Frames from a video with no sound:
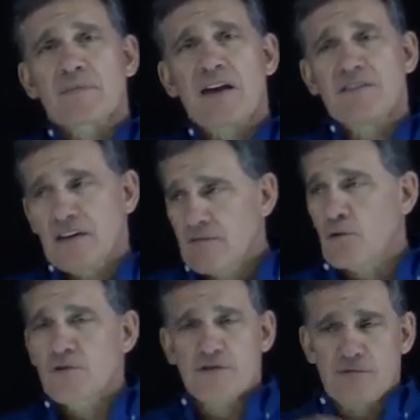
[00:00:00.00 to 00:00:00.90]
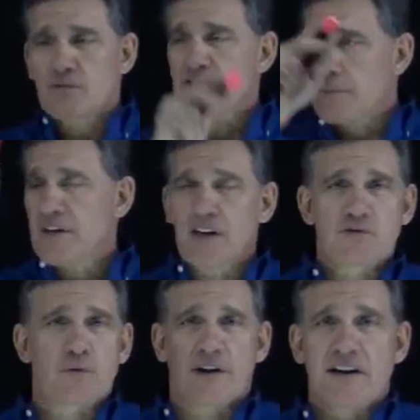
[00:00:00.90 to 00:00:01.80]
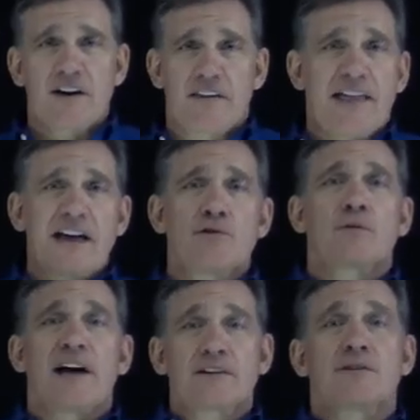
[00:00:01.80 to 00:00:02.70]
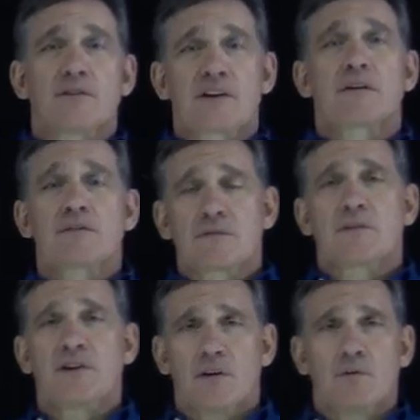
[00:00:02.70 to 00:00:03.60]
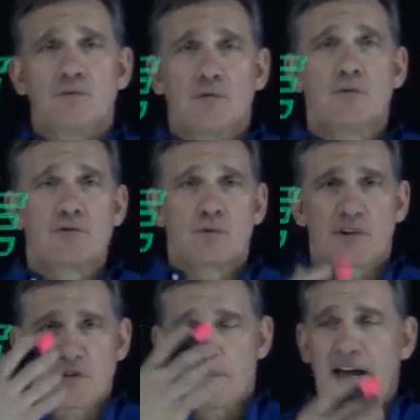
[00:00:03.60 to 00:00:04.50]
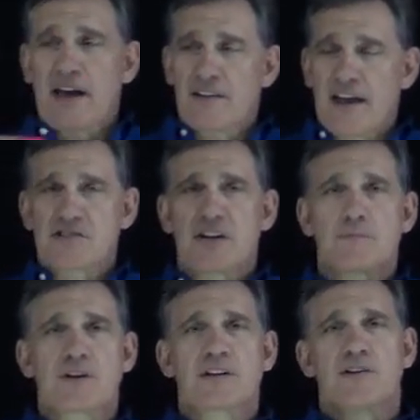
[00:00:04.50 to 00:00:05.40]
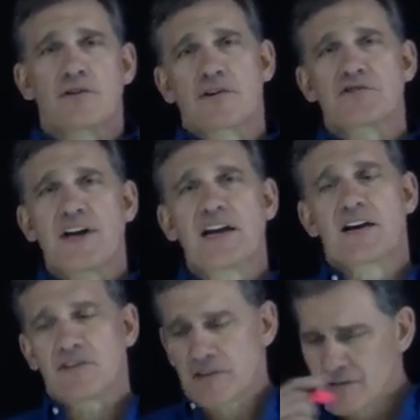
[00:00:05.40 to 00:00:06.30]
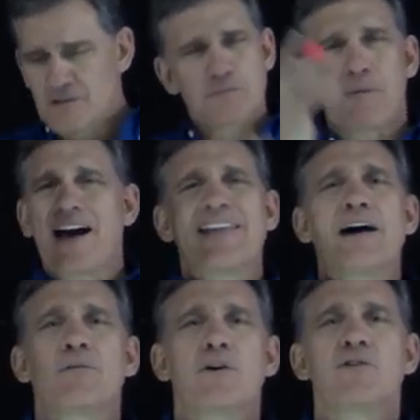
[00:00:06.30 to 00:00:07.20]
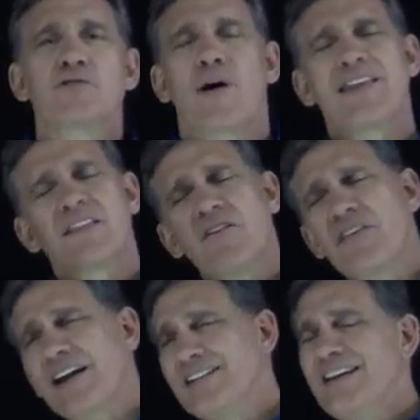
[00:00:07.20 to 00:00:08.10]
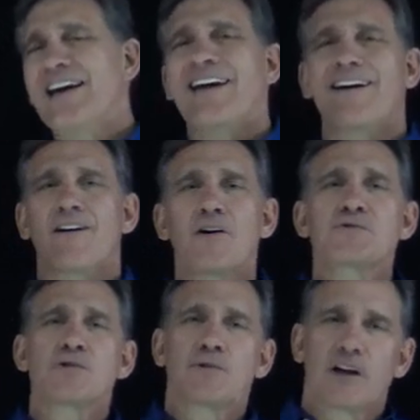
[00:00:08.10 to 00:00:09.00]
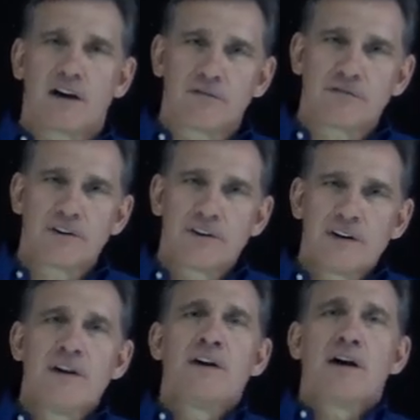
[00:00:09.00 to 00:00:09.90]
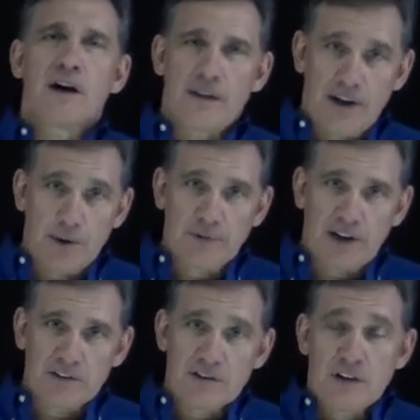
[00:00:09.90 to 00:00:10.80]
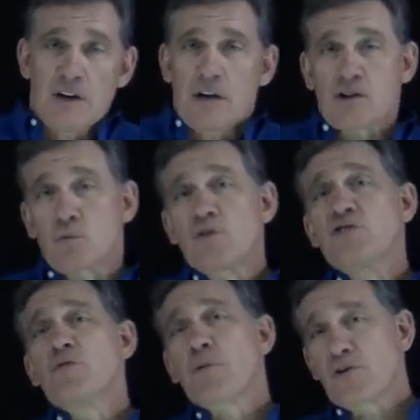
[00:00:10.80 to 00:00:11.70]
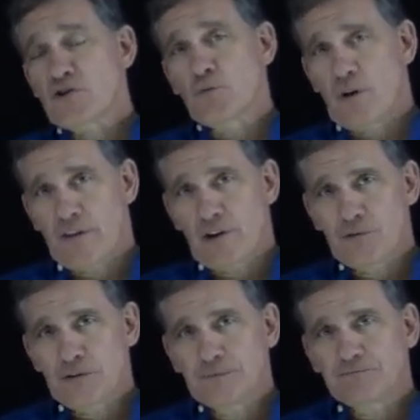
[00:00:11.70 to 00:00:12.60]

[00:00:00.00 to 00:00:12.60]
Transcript: And then, of course, if there's something else related to that you would like to use to expand that subject and your understanding of it, then just buy that one also. I love that idea, and I also love the updates. Because once you've purchased one of those,